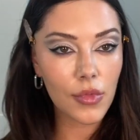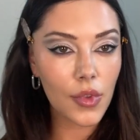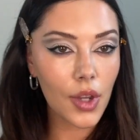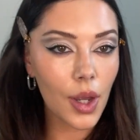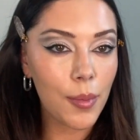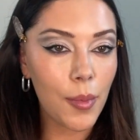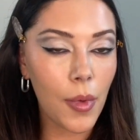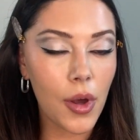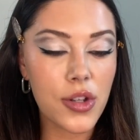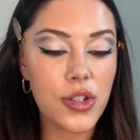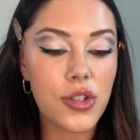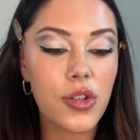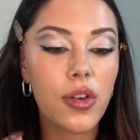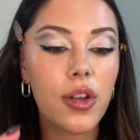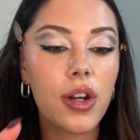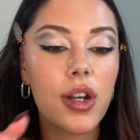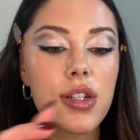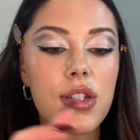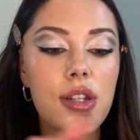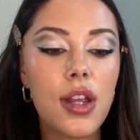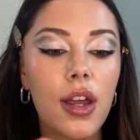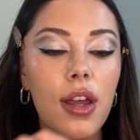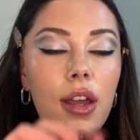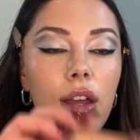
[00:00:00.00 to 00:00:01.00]
I'm also gonna
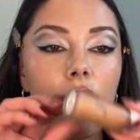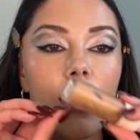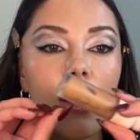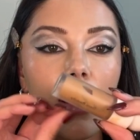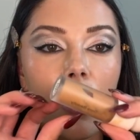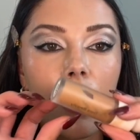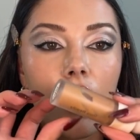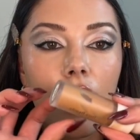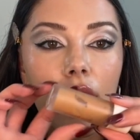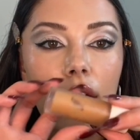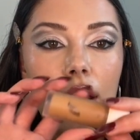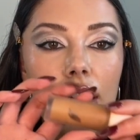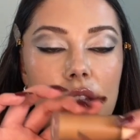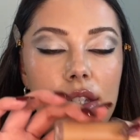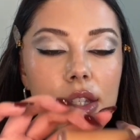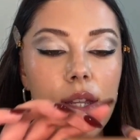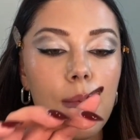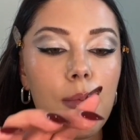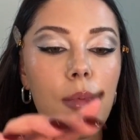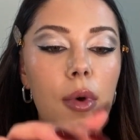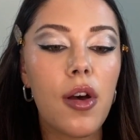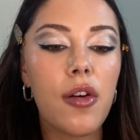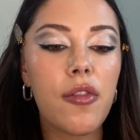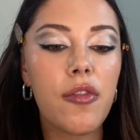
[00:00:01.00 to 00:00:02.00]
take
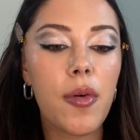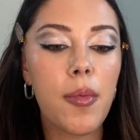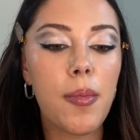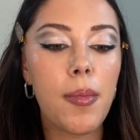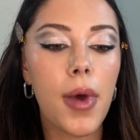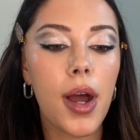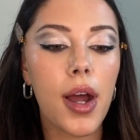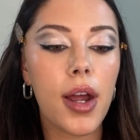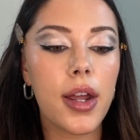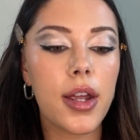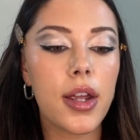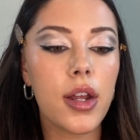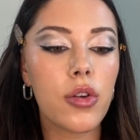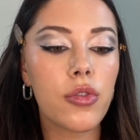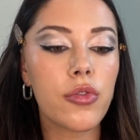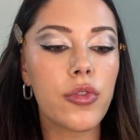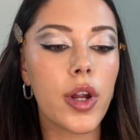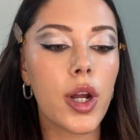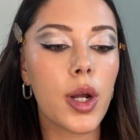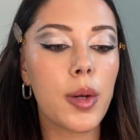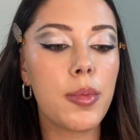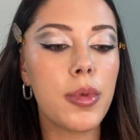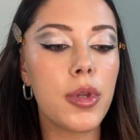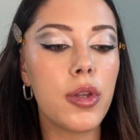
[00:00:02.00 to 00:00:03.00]
some of my
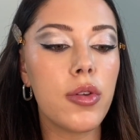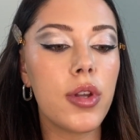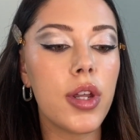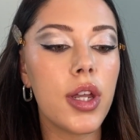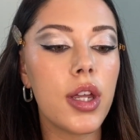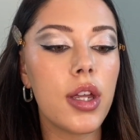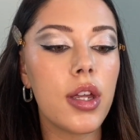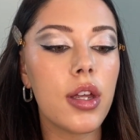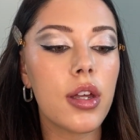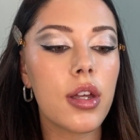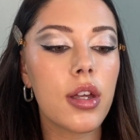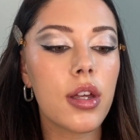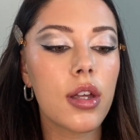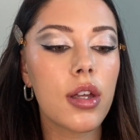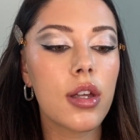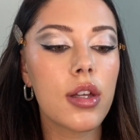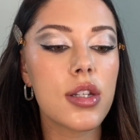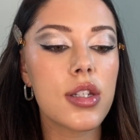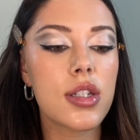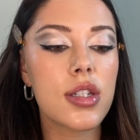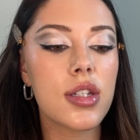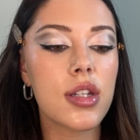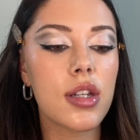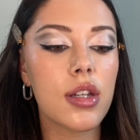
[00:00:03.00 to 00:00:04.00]
Rare Beauty
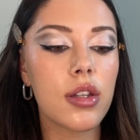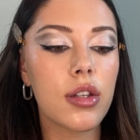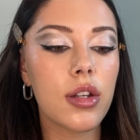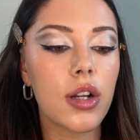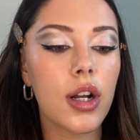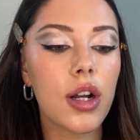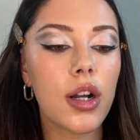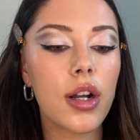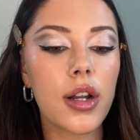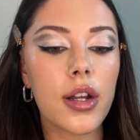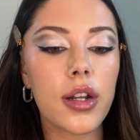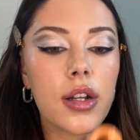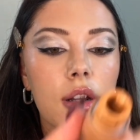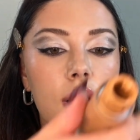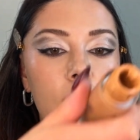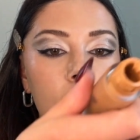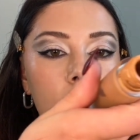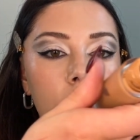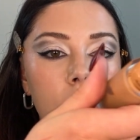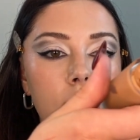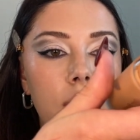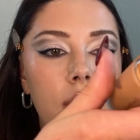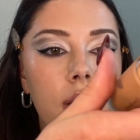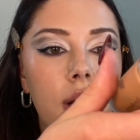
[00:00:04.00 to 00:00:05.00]
concealer in
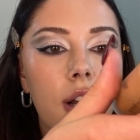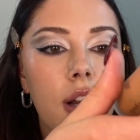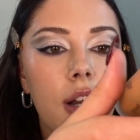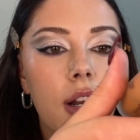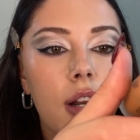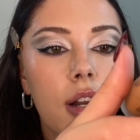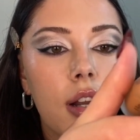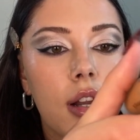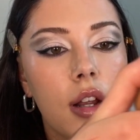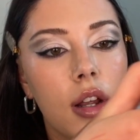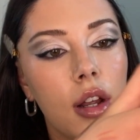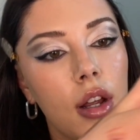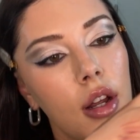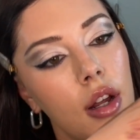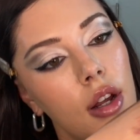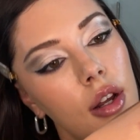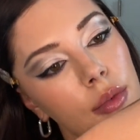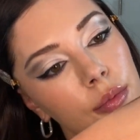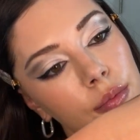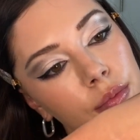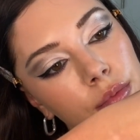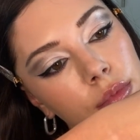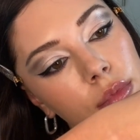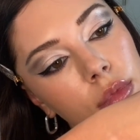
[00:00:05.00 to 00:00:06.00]
color
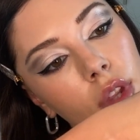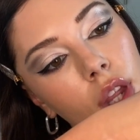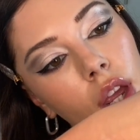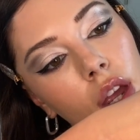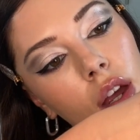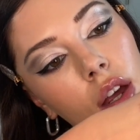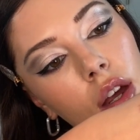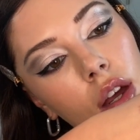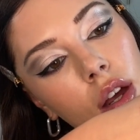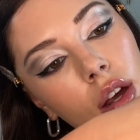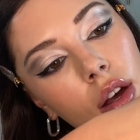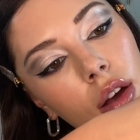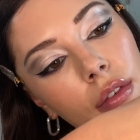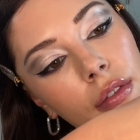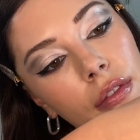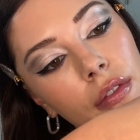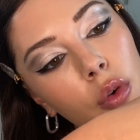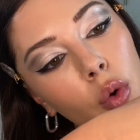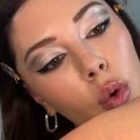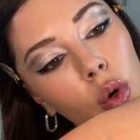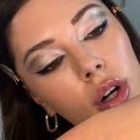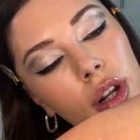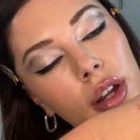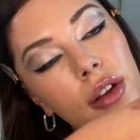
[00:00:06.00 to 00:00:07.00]

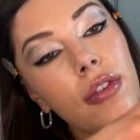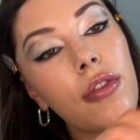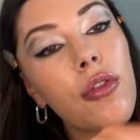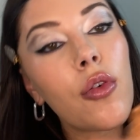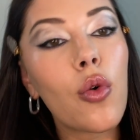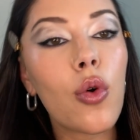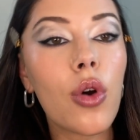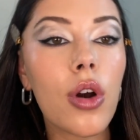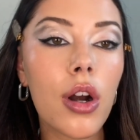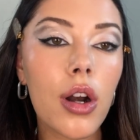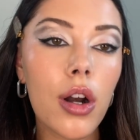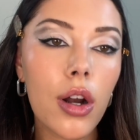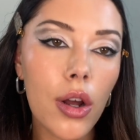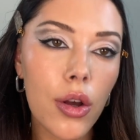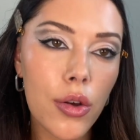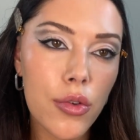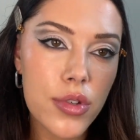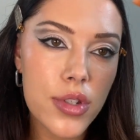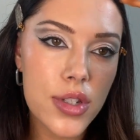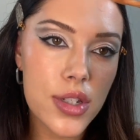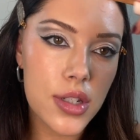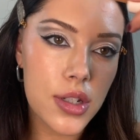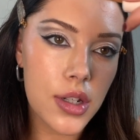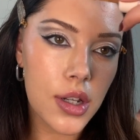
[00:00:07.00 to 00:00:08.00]
44
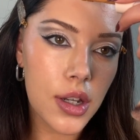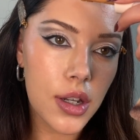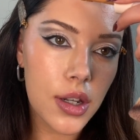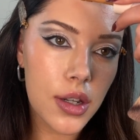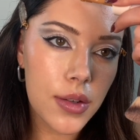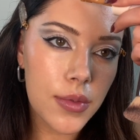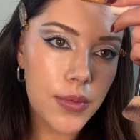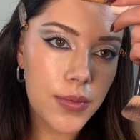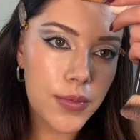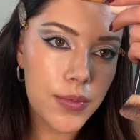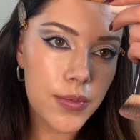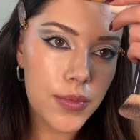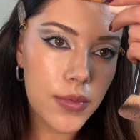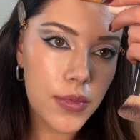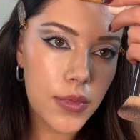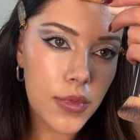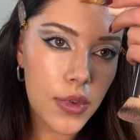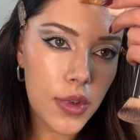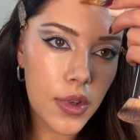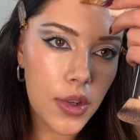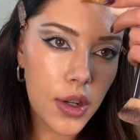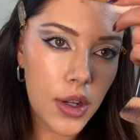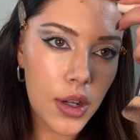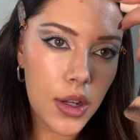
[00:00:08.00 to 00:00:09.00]
OC
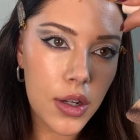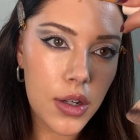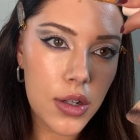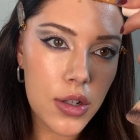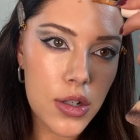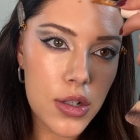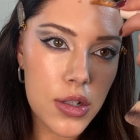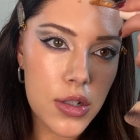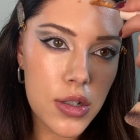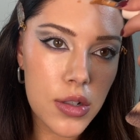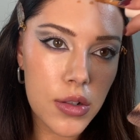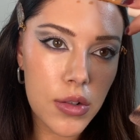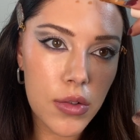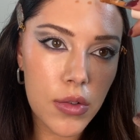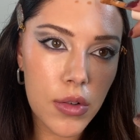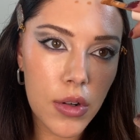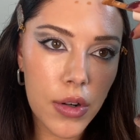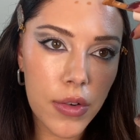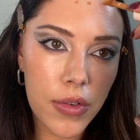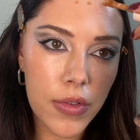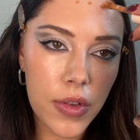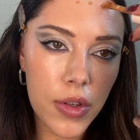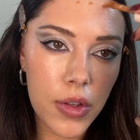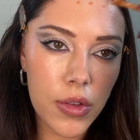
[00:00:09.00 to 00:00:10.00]
and just do a
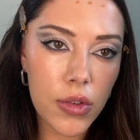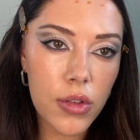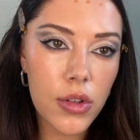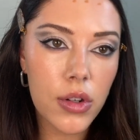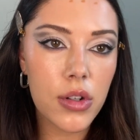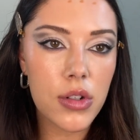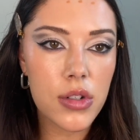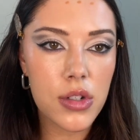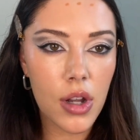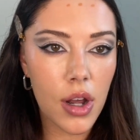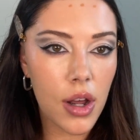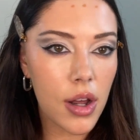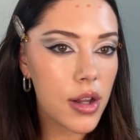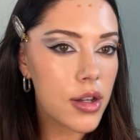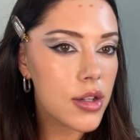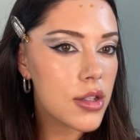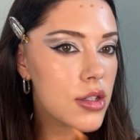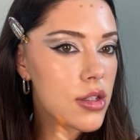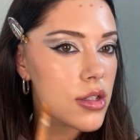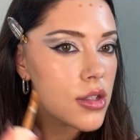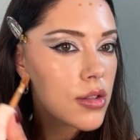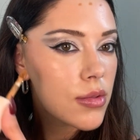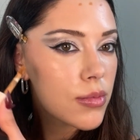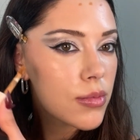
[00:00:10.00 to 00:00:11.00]
few little dots